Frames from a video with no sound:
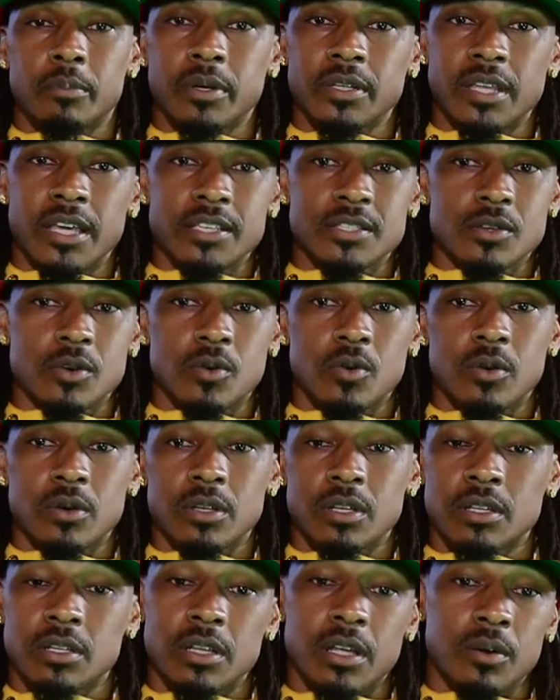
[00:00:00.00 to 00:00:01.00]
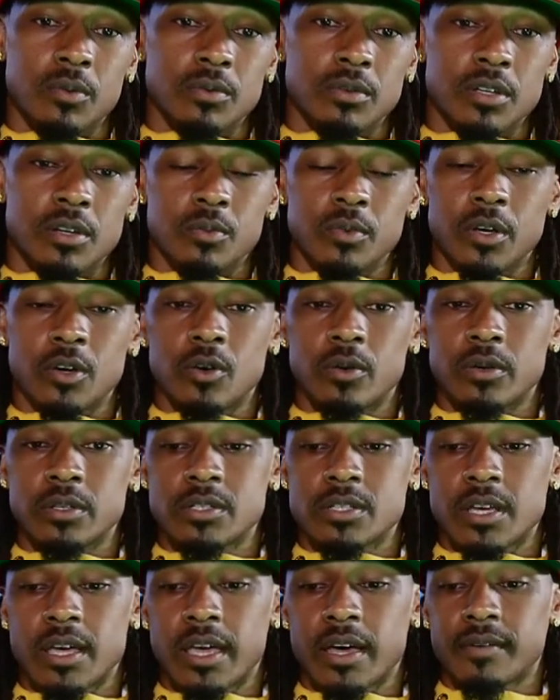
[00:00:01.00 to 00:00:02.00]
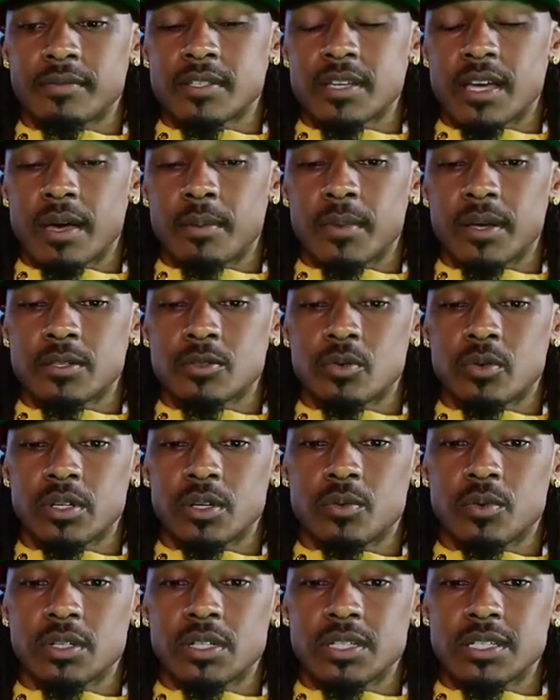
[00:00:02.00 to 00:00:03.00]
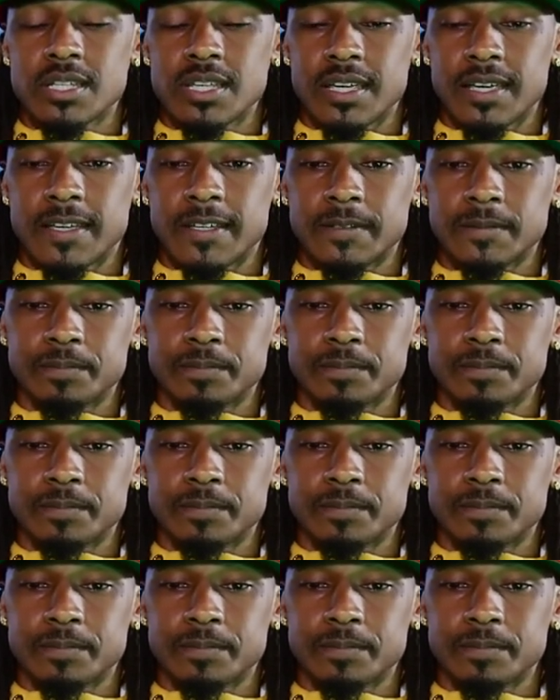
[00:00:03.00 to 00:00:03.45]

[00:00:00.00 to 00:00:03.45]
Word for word: but they scored, and then, then we go into halftime at 21 to 10.